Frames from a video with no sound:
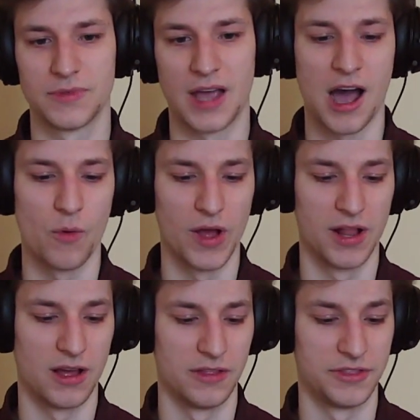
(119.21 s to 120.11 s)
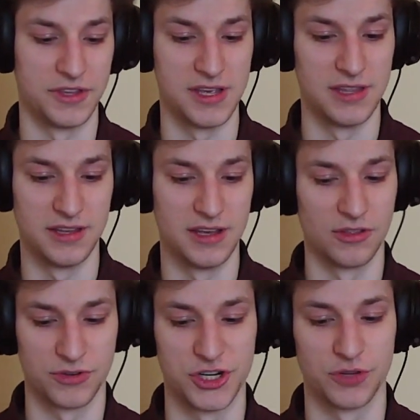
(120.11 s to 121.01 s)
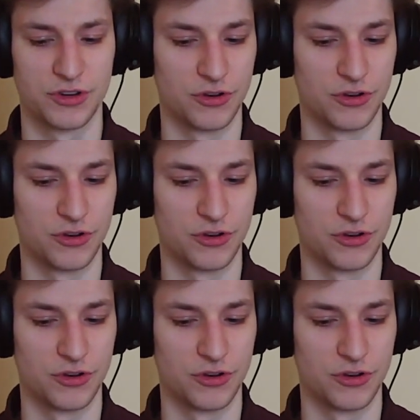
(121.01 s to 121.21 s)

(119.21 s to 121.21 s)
how well the other children, the